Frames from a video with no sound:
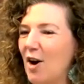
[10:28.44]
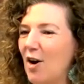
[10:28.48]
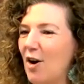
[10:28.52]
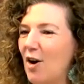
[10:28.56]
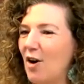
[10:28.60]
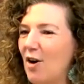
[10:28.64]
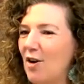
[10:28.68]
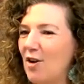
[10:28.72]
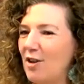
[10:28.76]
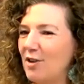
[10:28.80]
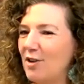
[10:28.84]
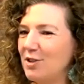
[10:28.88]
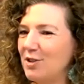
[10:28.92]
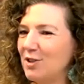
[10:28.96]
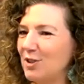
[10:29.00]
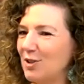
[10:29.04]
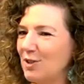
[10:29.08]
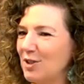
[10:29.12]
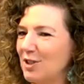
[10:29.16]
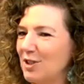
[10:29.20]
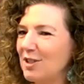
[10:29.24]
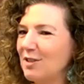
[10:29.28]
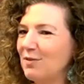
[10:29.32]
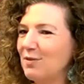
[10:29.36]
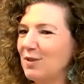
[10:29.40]
all
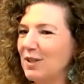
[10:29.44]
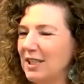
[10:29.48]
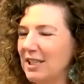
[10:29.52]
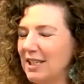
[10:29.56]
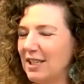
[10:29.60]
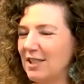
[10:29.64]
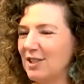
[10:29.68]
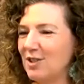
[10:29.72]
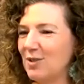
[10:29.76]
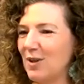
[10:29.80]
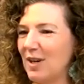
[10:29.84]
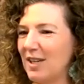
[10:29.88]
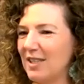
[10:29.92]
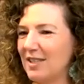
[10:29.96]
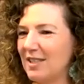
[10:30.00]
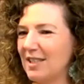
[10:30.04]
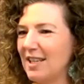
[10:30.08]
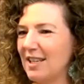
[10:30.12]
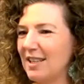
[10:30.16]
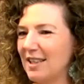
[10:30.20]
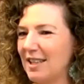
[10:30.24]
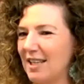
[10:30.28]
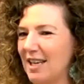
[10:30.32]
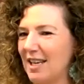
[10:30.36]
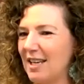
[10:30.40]
sorts of really
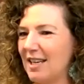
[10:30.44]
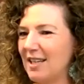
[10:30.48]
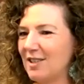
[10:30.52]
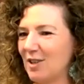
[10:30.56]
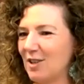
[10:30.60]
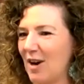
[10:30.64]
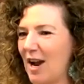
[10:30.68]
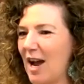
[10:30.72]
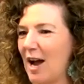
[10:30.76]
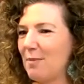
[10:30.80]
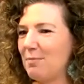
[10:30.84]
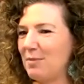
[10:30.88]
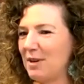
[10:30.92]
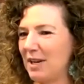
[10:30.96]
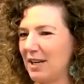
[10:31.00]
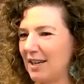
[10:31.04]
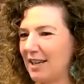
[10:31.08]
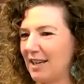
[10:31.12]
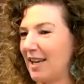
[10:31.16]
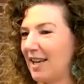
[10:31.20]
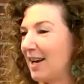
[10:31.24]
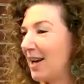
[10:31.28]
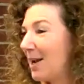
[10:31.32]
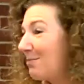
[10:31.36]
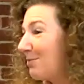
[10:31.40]
interesting things are happening.
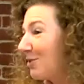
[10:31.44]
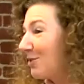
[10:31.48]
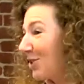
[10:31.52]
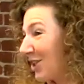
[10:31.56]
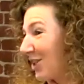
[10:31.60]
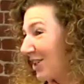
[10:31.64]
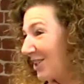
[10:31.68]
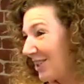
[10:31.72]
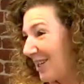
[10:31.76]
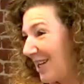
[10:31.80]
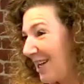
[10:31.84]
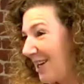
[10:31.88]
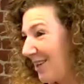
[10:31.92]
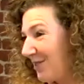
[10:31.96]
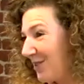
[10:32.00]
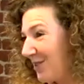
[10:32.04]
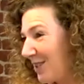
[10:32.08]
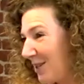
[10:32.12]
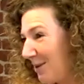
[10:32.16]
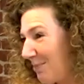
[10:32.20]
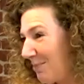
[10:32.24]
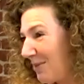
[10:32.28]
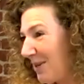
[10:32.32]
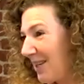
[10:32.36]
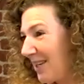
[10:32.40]
Again, I'm just kind of
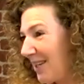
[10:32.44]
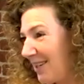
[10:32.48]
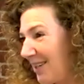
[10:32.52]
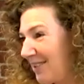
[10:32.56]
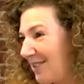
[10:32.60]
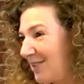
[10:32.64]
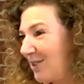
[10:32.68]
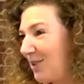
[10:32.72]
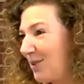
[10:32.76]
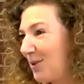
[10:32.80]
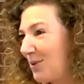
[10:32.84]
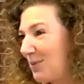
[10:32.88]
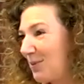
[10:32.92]
stepping into the